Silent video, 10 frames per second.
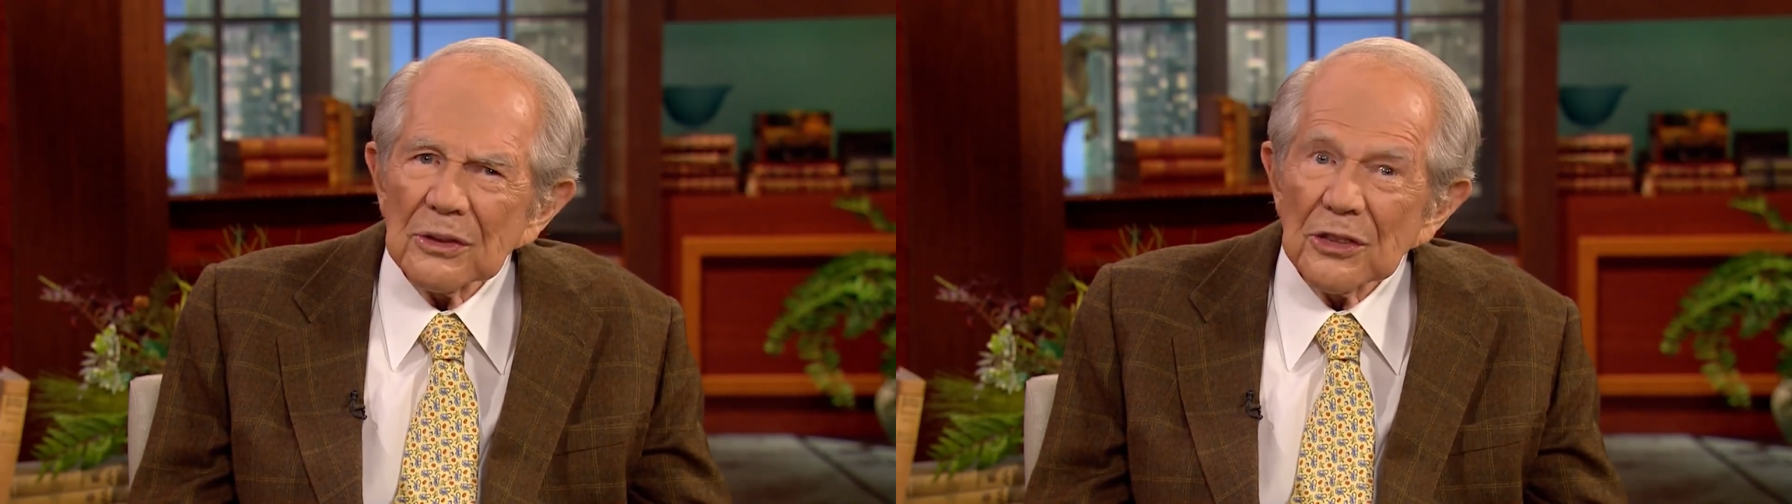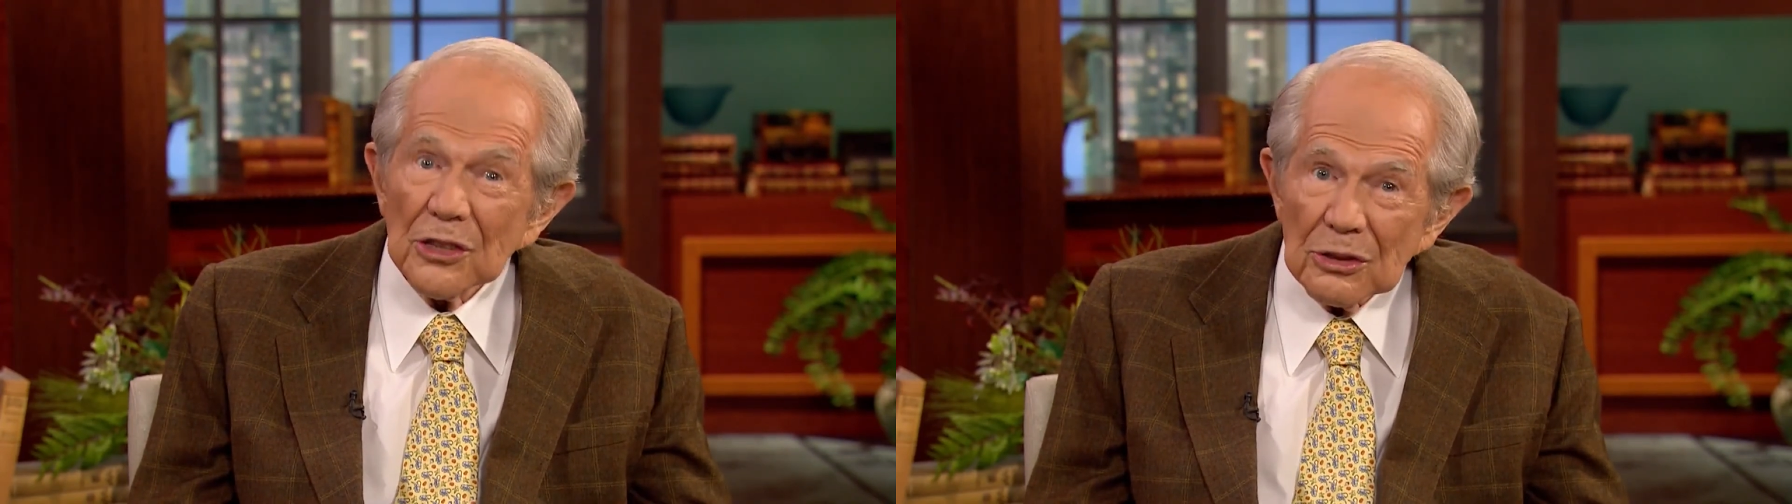
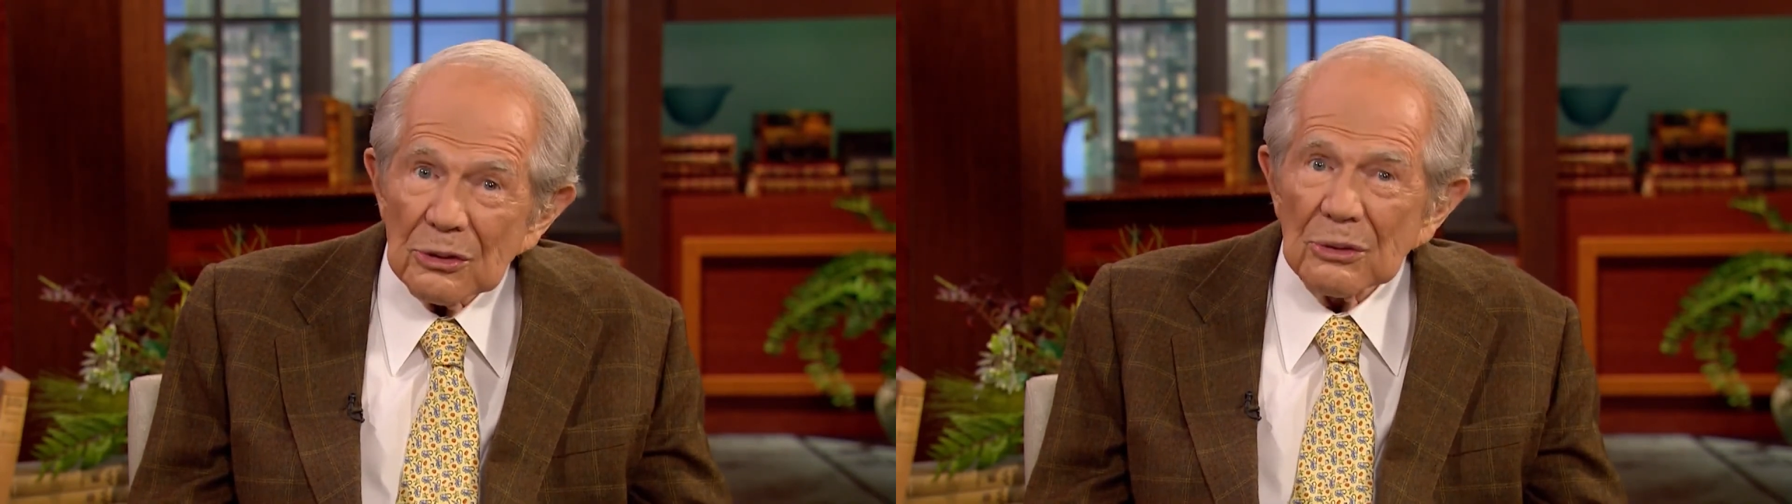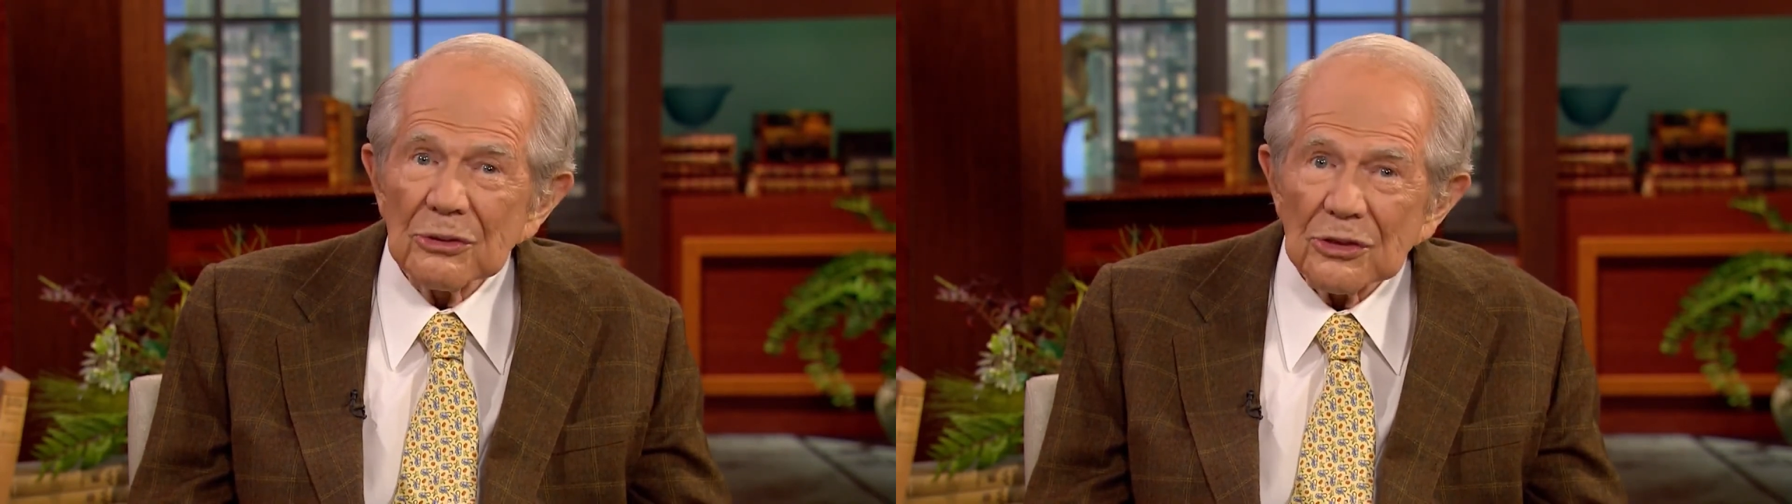
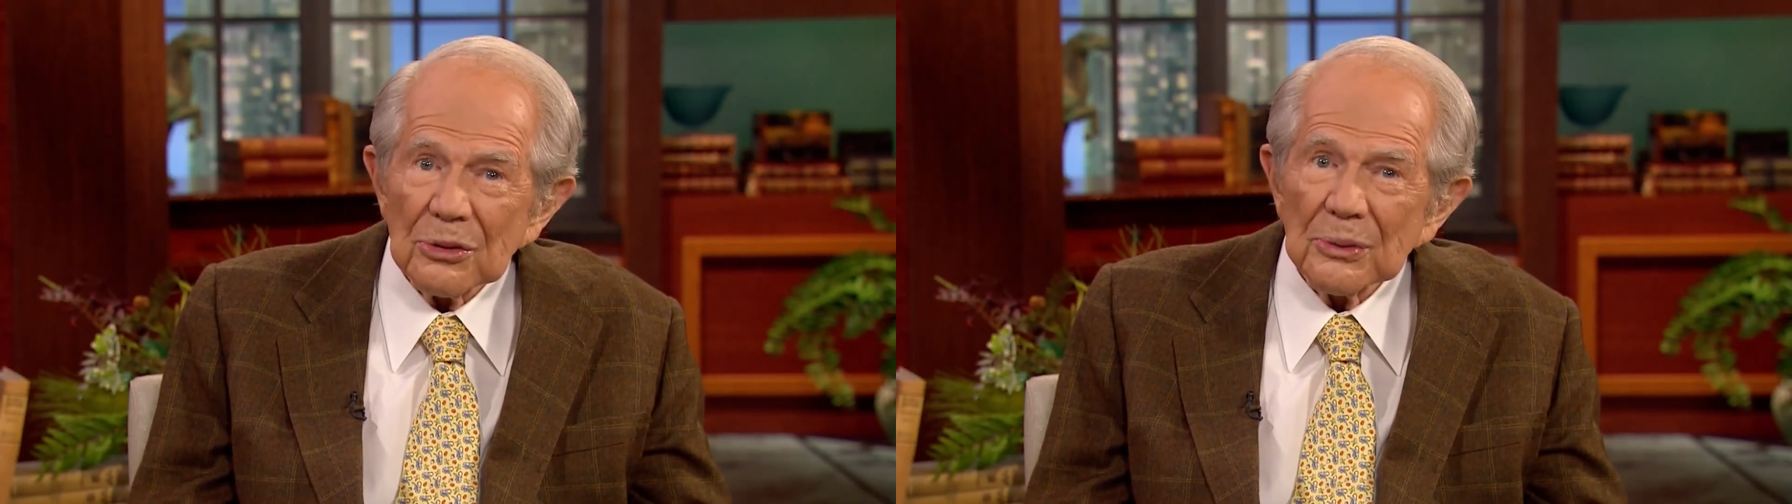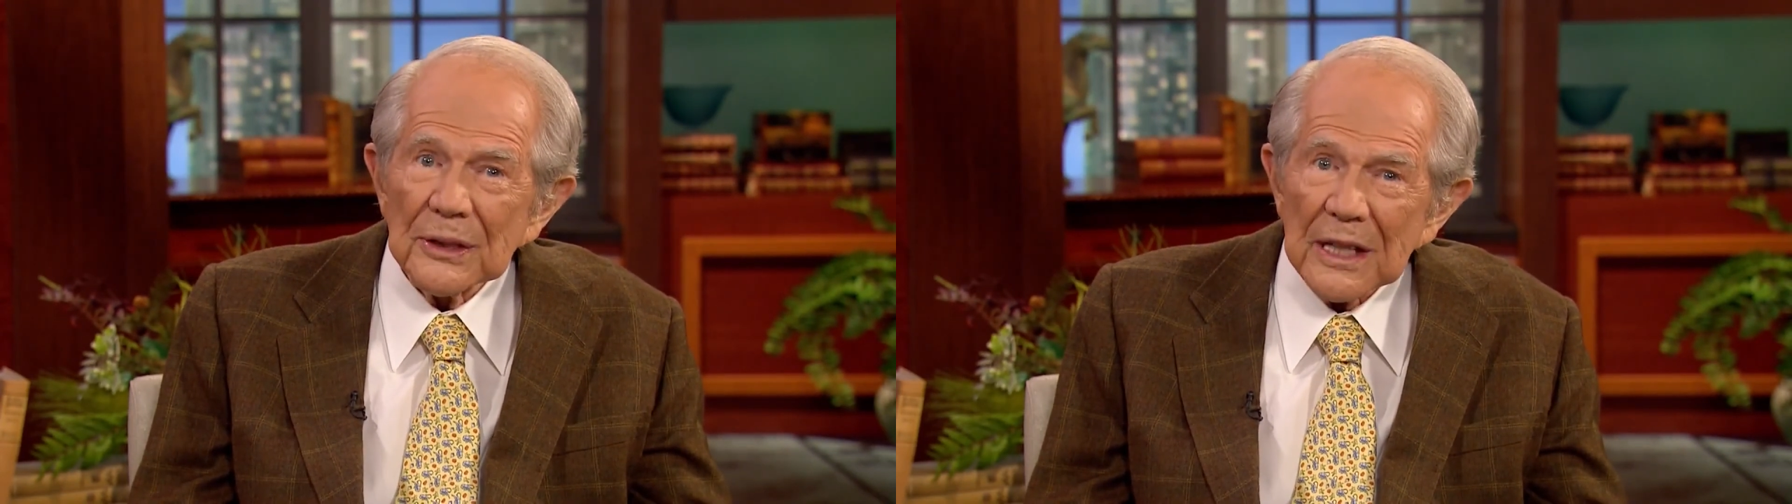do. So,
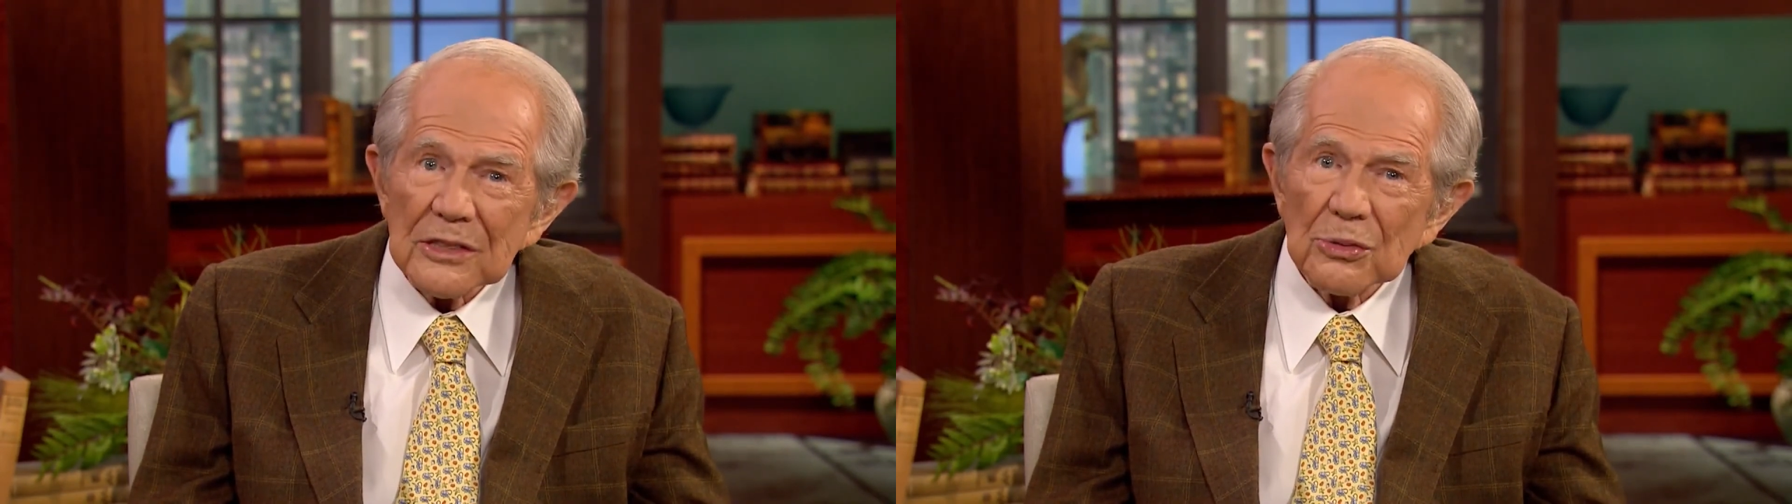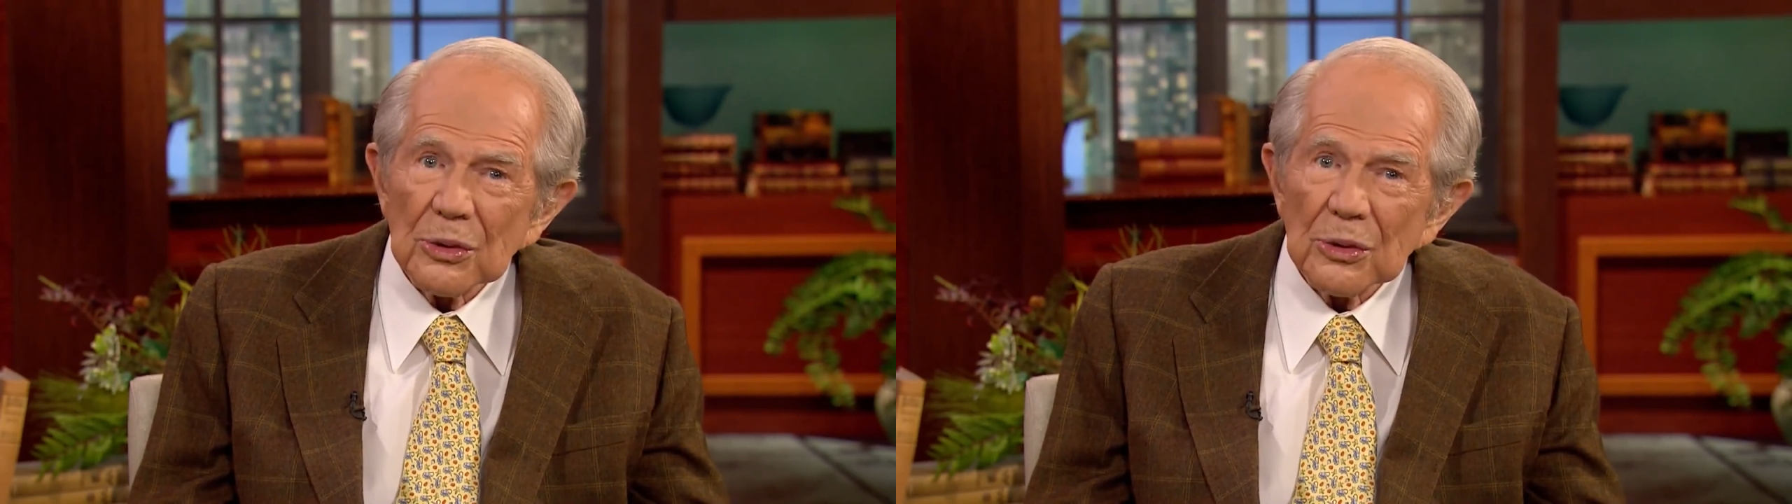but that's